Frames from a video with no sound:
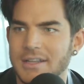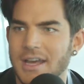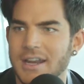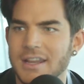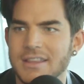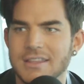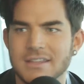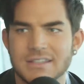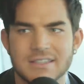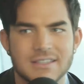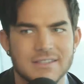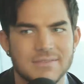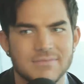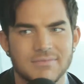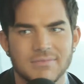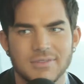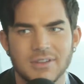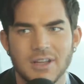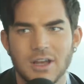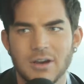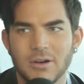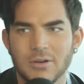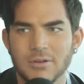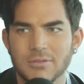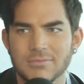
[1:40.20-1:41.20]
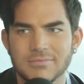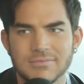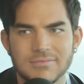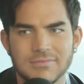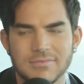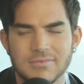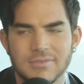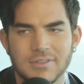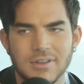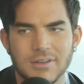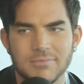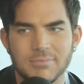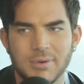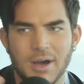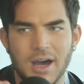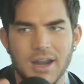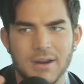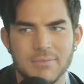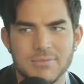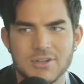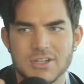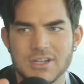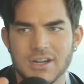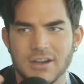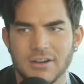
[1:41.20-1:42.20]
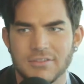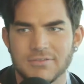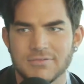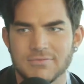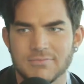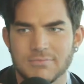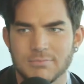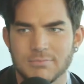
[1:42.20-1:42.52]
None of this low bottom shelf.